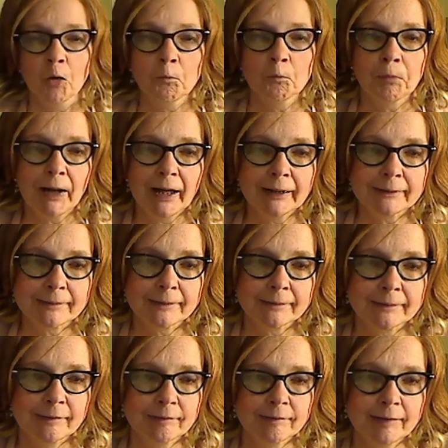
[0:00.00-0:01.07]
But
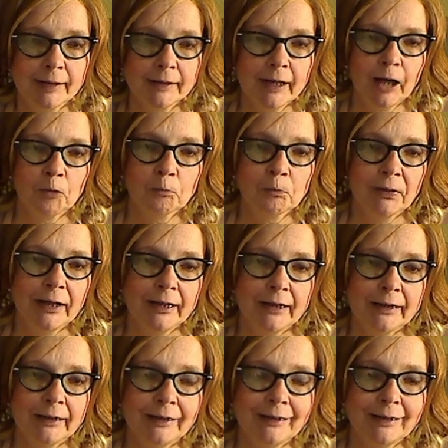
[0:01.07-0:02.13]
the second
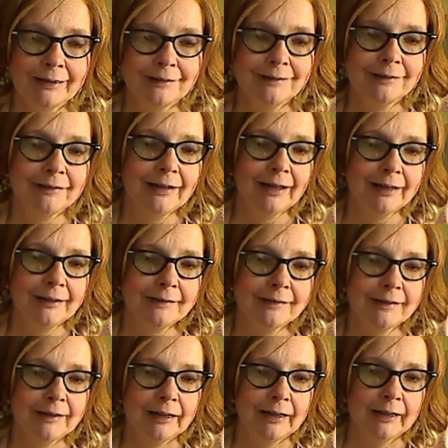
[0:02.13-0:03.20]
outbreak in
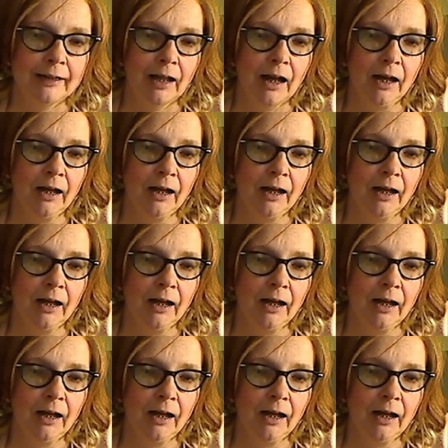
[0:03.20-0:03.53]
1919